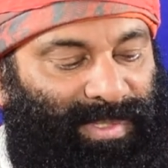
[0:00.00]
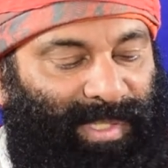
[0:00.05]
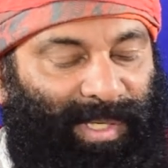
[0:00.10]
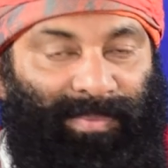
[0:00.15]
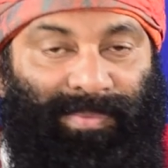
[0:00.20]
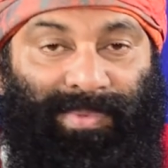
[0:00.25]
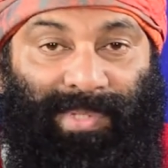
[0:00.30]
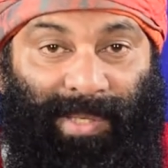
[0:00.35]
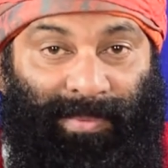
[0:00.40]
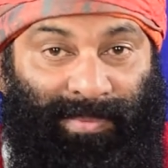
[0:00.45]

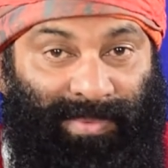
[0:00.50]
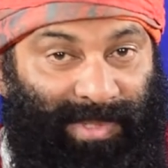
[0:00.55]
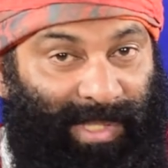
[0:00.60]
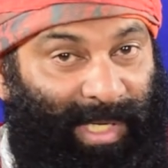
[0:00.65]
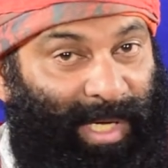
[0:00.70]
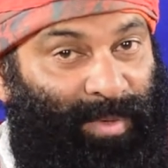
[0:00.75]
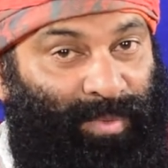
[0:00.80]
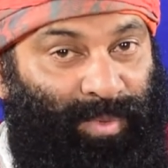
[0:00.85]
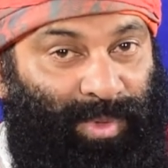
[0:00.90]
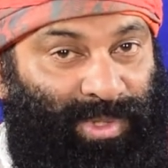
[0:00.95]
sometimes
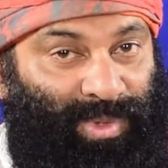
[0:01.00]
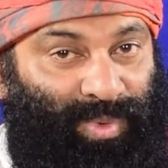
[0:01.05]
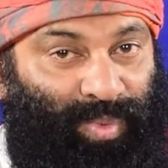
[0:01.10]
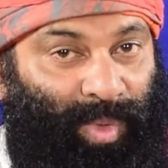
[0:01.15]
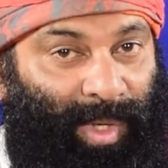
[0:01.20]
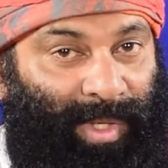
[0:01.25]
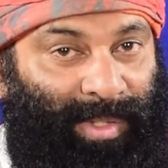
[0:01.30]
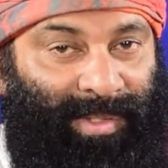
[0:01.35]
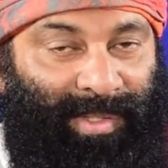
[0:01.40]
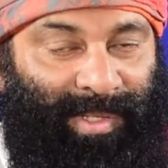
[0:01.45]
I was
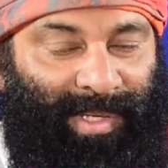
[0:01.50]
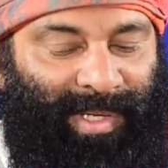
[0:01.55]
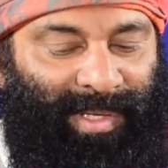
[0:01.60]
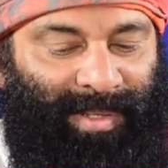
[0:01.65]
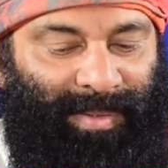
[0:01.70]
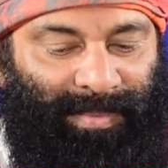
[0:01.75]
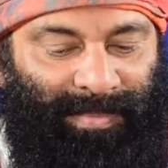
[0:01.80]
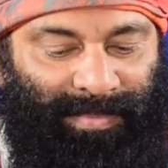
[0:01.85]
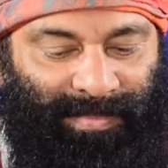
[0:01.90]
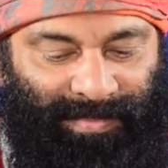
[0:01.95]
wondering